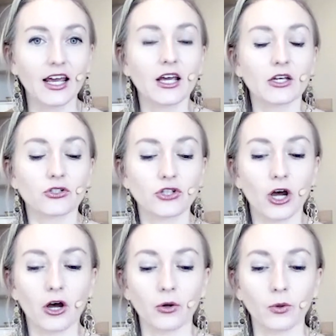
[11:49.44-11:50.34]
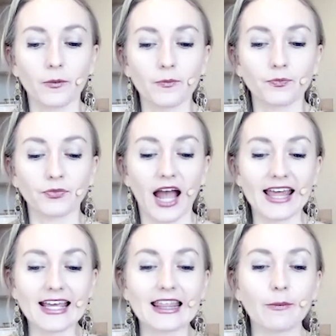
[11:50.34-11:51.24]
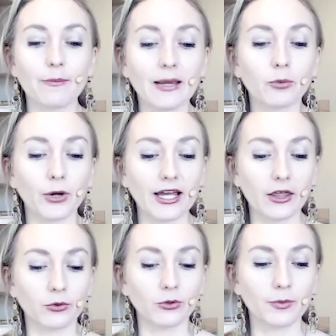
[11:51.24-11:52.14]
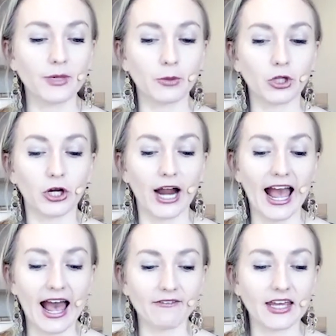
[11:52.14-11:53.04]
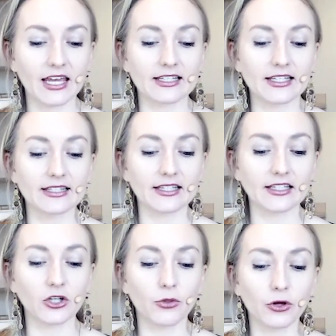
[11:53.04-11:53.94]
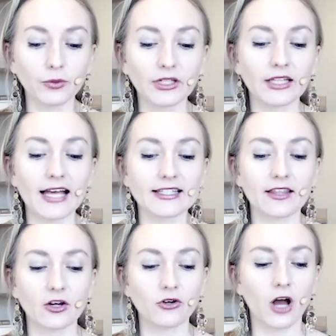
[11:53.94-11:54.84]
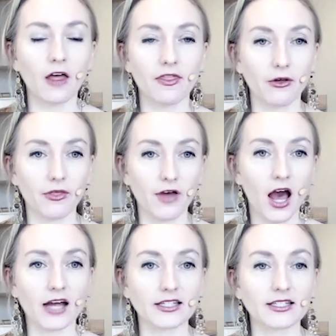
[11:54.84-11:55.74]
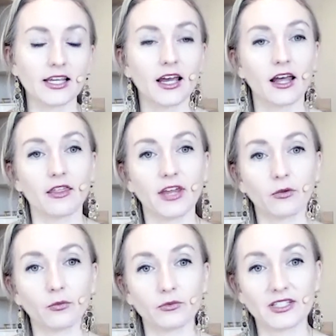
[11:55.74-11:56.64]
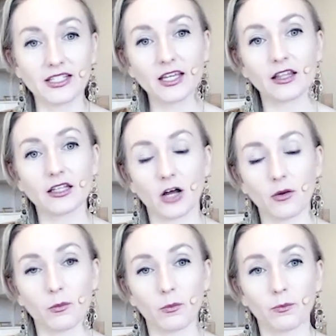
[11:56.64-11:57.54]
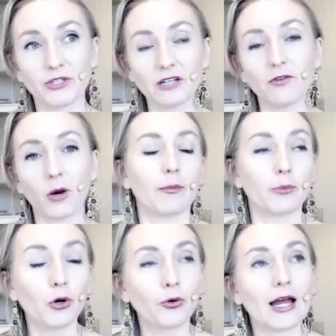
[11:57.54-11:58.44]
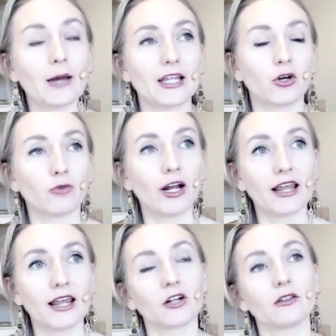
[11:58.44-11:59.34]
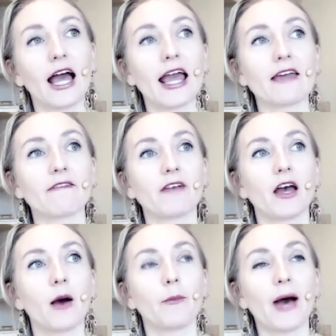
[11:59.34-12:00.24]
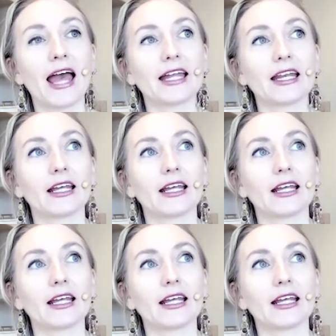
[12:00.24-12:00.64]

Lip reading: So I think the big breakthroughs people are having is, they're realizing they're not their thoughts. They're seeing these default programs that are running their life, but